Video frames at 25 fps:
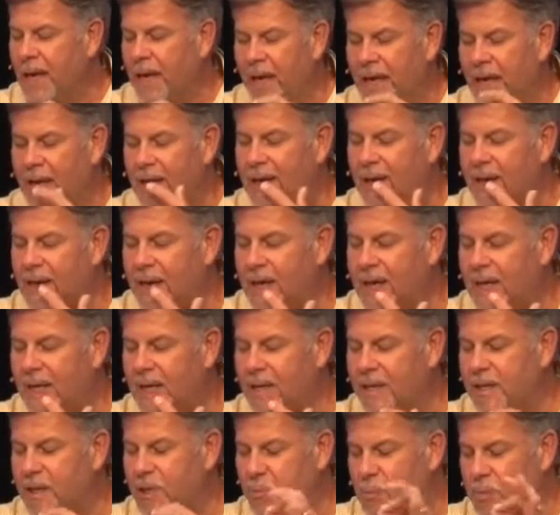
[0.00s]
He,
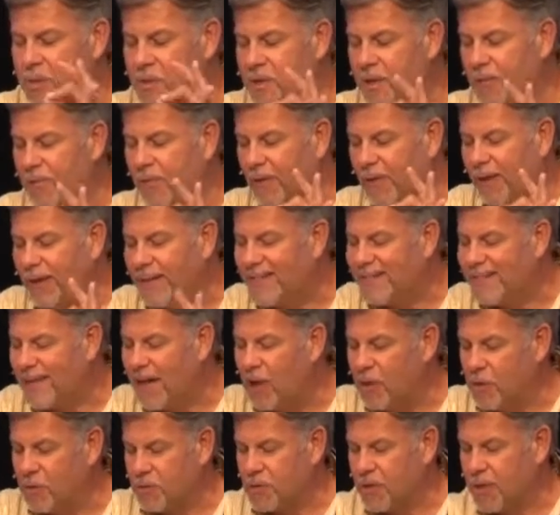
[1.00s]
he, he specifically
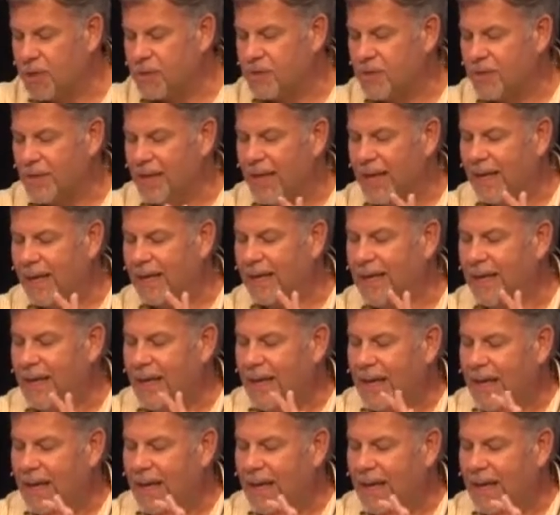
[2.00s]
tells us in,